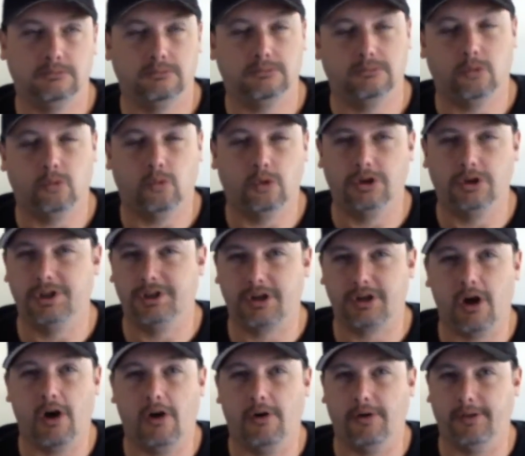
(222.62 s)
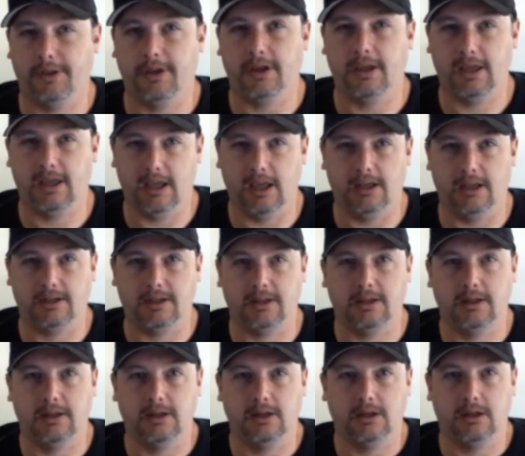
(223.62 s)
we'll just call it the kit.
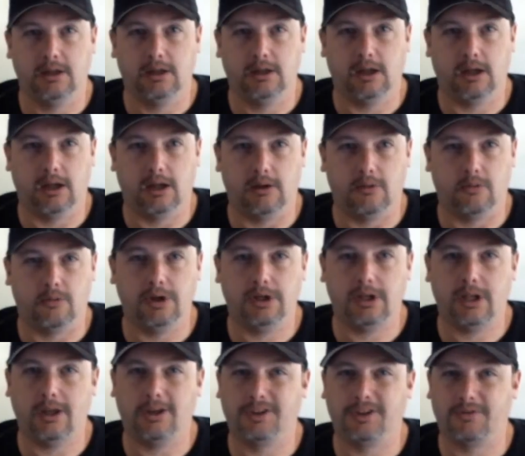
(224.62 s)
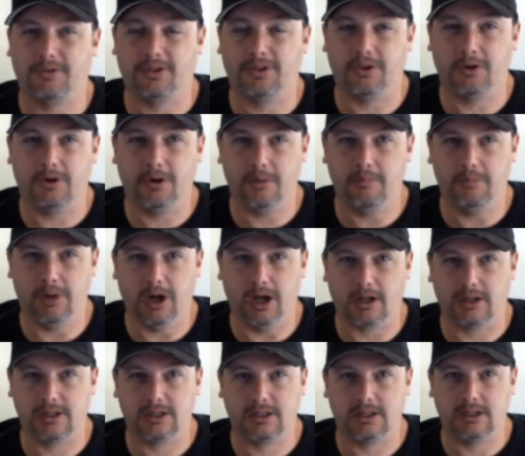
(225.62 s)
Retails for 30
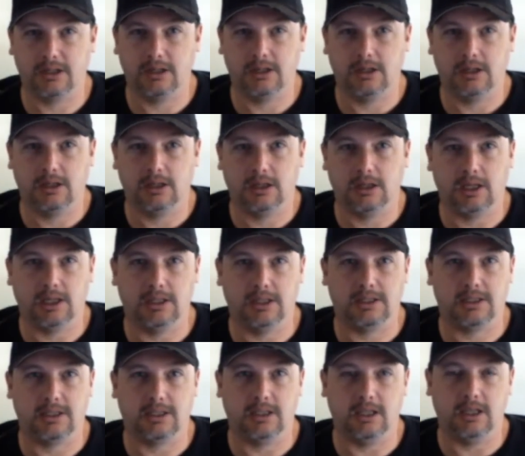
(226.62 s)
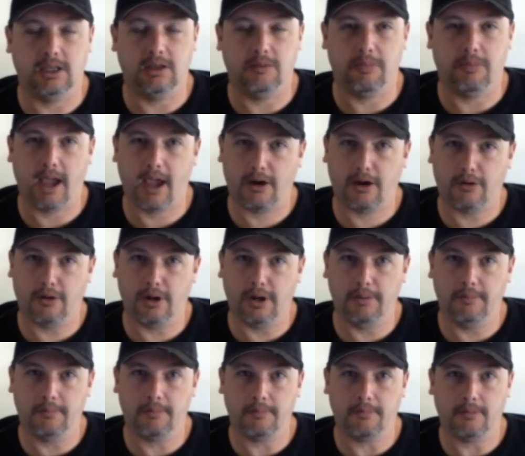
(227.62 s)
bucks. It's the
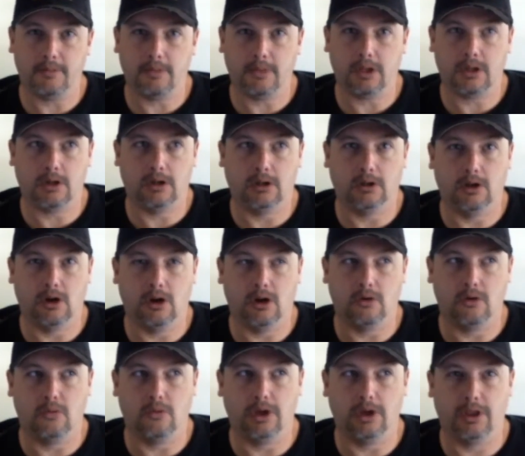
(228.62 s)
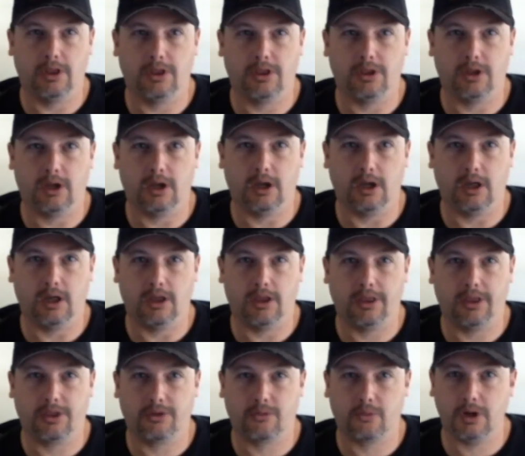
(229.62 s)
battery along with
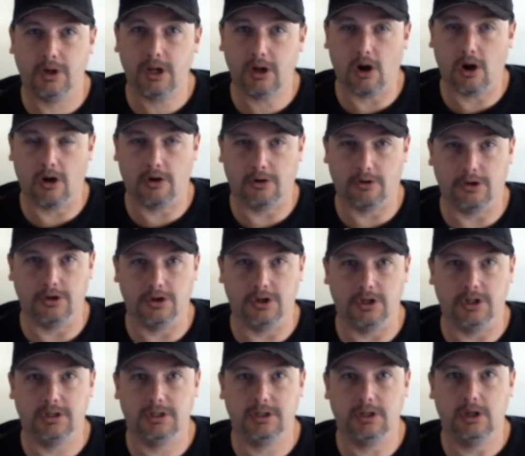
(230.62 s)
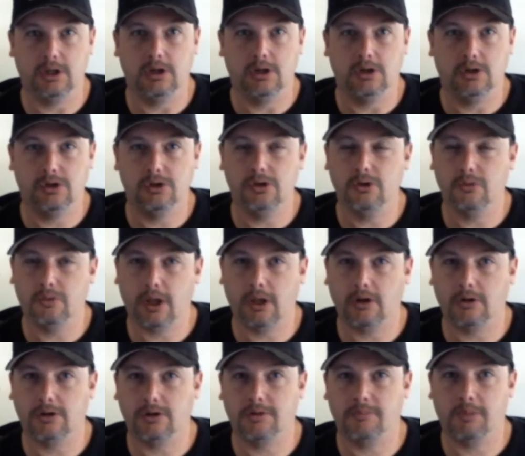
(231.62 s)
3 cartridges, 2
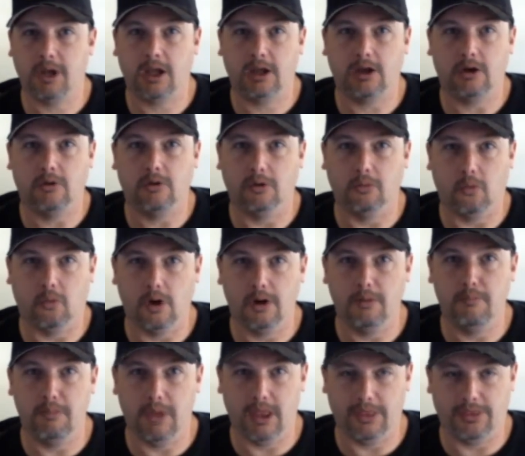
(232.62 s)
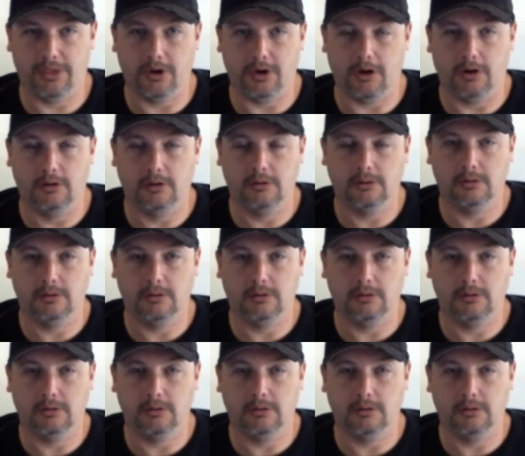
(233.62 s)
regular tobacco and 1 menthol.